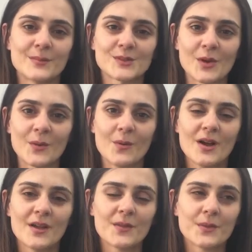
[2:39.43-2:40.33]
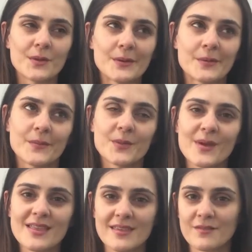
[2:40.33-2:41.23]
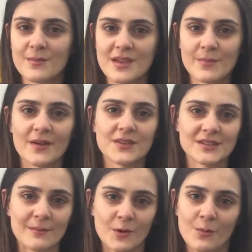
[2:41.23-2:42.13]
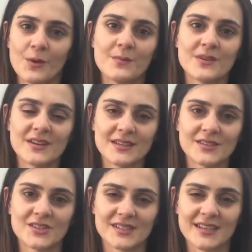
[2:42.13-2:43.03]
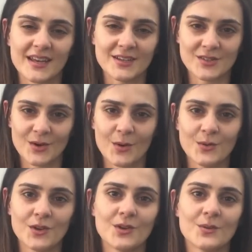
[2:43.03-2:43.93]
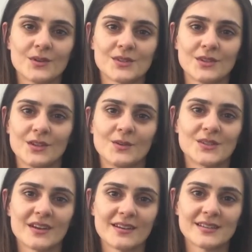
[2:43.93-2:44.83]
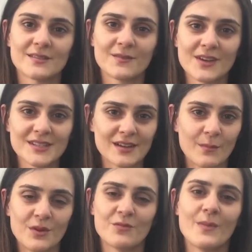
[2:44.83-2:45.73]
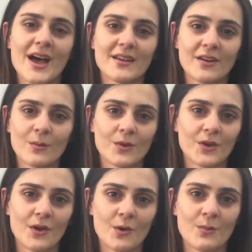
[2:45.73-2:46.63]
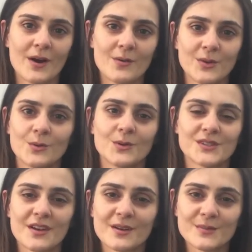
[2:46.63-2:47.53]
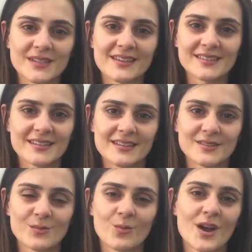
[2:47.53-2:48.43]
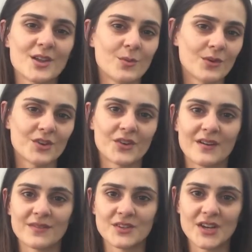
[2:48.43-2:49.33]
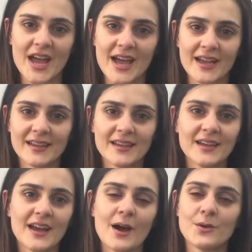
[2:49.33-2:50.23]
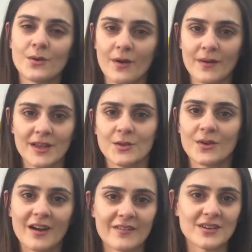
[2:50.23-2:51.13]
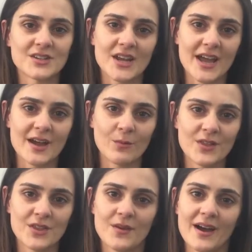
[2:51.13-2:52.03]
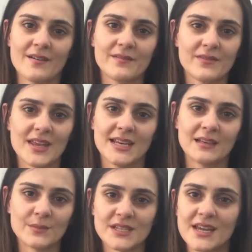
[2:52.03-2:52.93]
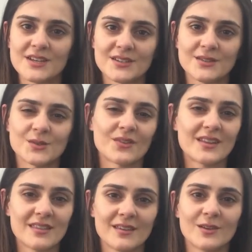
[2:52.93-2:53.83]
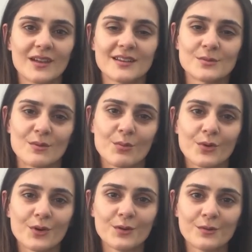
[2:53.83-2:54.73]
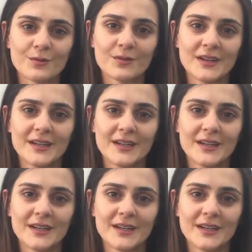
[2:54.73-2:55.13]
So the main thing for me about the demo appointment is just getting to know you as the user. It's the first time we've met. I want to know about your circumstances, where you want to drive the chair, how you're going in your current chair, whether you have any limitations or anything you'd like to improve.